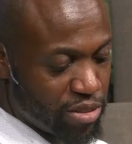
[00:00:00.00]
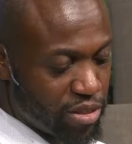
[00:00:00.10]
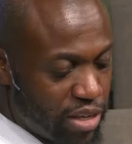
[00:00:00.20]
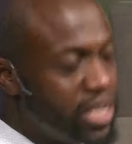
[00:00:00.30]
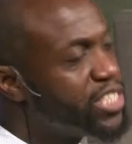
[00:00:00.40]

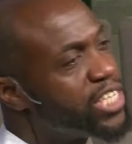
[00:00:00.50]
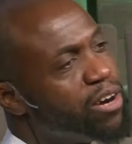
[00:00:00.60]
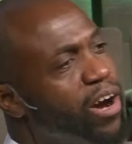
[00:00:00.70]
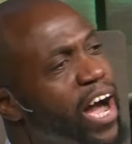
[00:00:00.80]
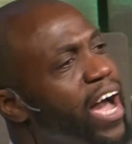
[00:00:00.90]
he shall
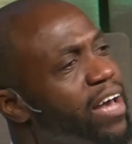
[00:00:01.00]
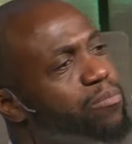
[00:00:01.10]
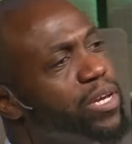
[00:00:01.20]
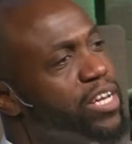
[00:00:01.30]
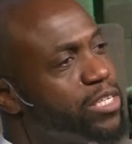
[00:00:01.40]
hide me
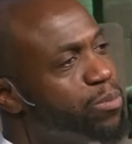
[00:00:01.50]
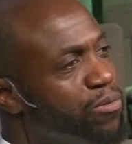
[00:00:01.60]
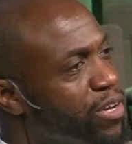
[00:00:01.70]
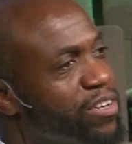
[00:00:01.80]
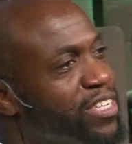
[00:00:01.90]
in his
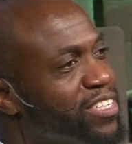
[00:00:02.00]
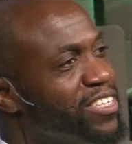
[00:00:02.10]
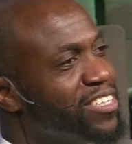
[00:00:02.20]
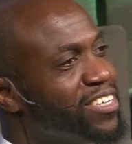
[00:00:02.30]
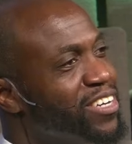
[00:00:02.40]
pavilion.
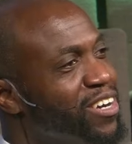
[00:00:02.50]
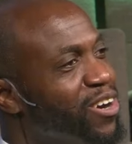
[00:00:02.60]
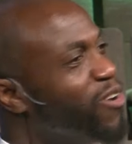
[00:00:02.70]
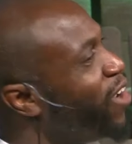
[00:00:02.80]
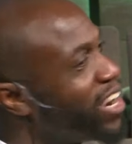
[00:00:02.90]

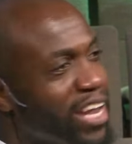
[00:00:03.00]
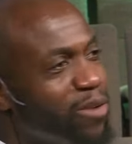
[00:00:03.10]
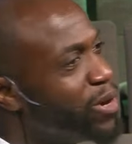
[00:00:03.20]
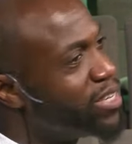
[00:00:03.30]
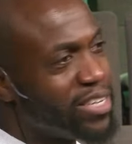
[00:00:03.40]
Oh, I can't
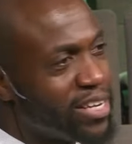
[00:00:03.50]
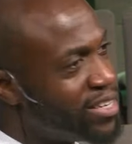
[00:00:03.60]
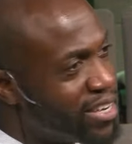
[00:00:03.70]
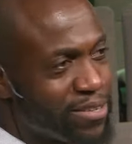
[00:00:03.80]
wait to get there.